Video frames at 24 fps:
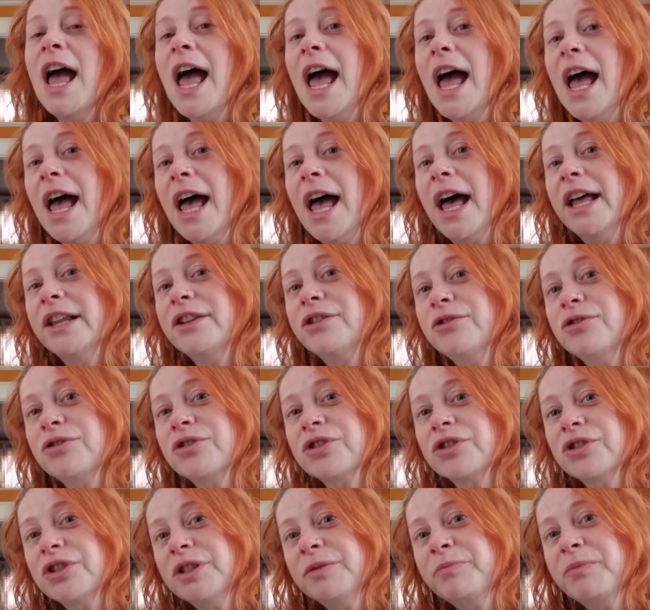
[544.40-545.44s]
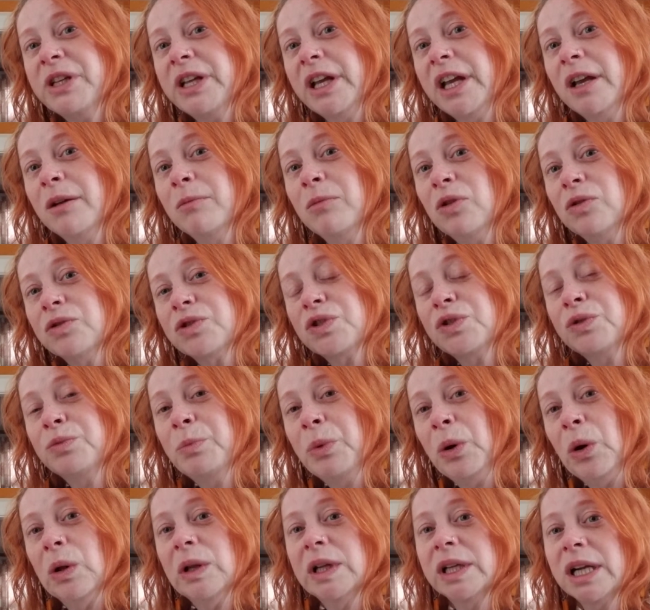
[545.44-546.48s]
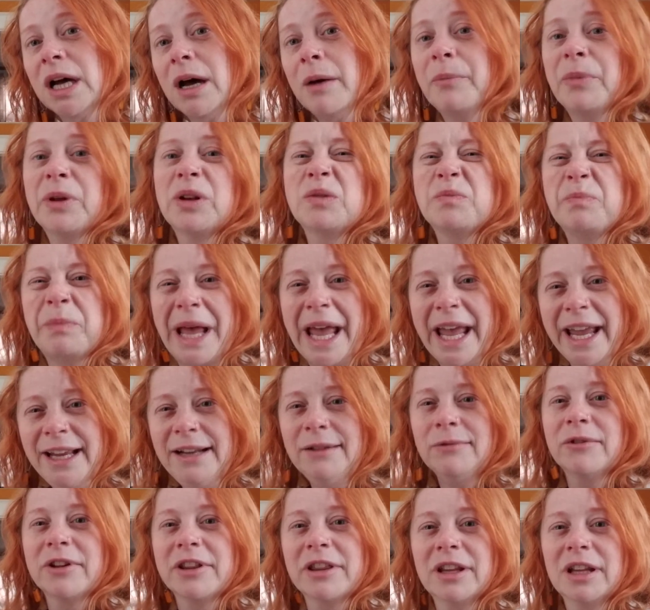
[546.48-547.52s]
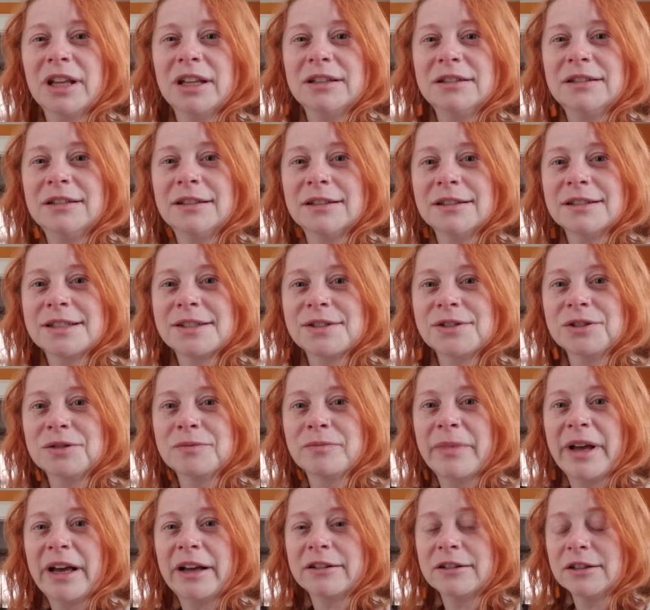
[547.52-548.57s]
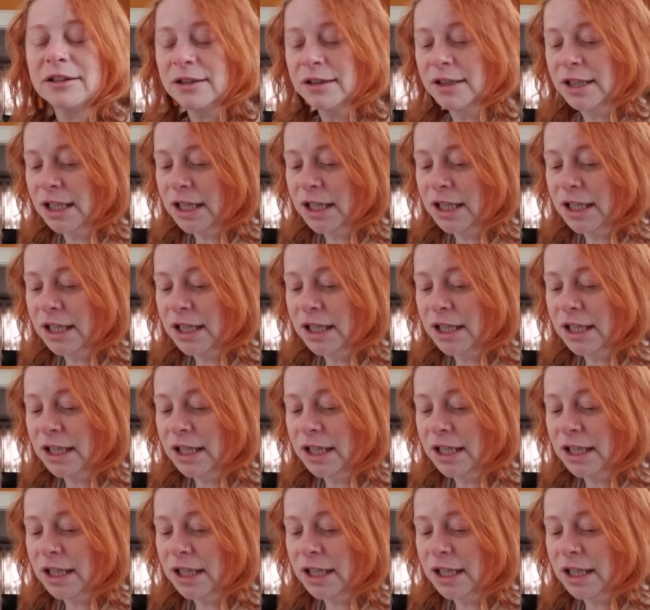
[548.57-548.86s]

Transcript: and you should be able to pull it up and paint with it in a certain manner.